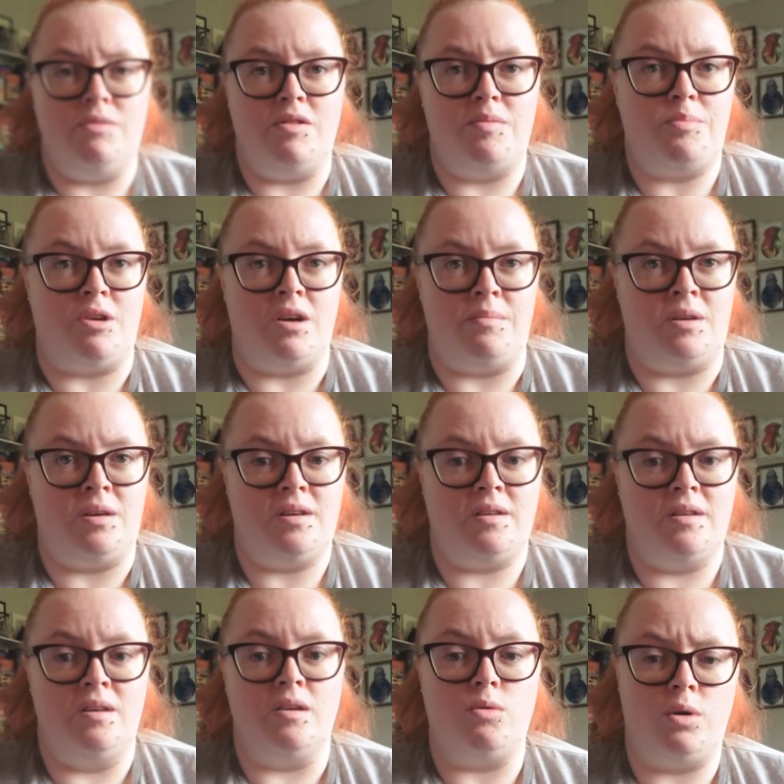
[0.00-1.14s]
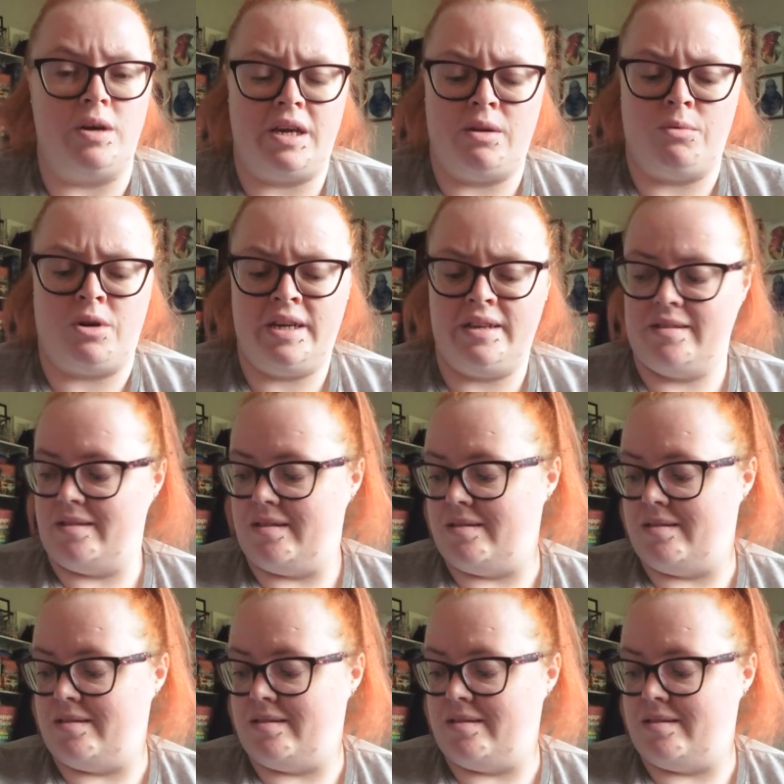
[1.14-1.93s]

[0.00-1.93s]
with Primark quality wise.